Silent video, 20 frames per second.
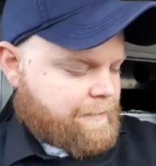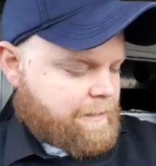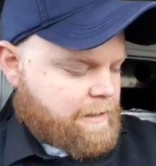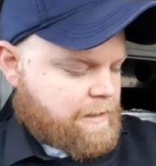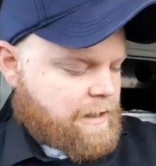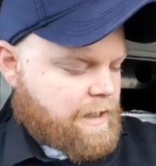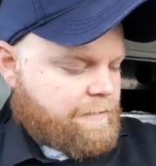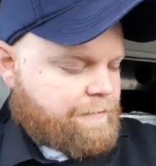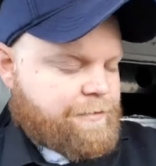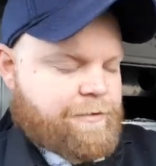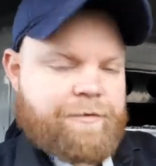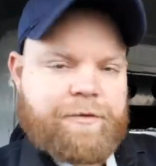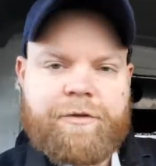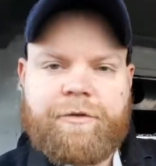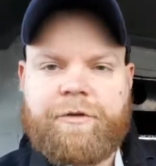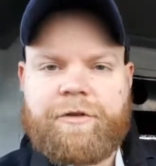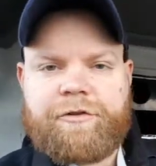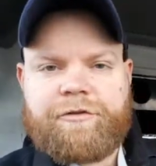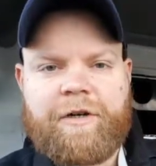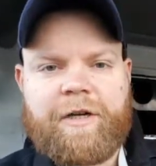gloves for
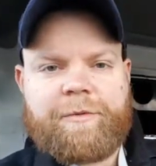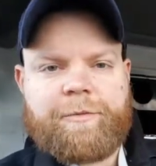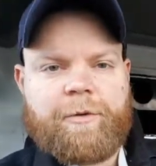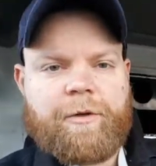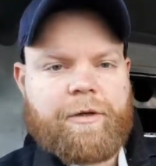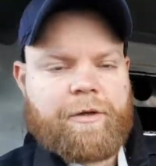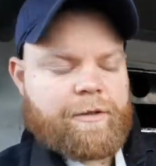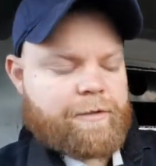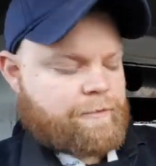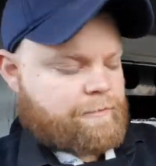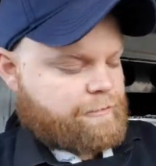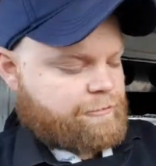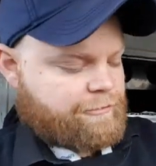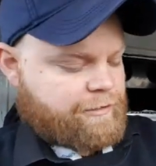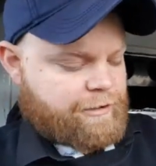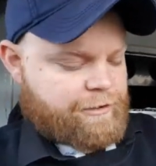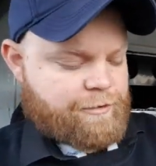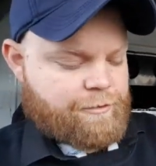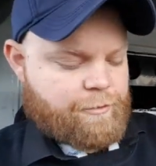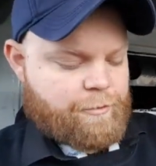doing trad work,
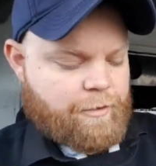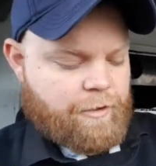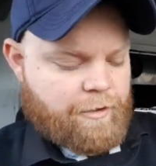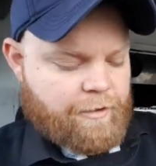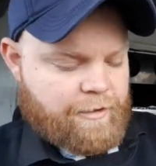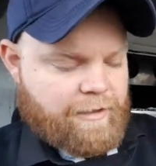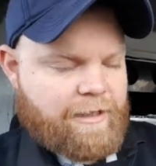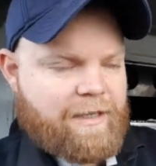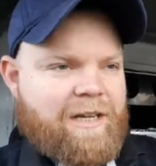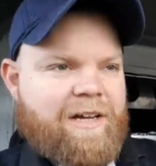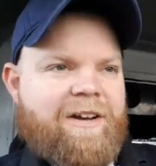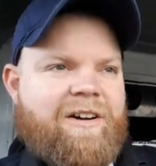traditional work.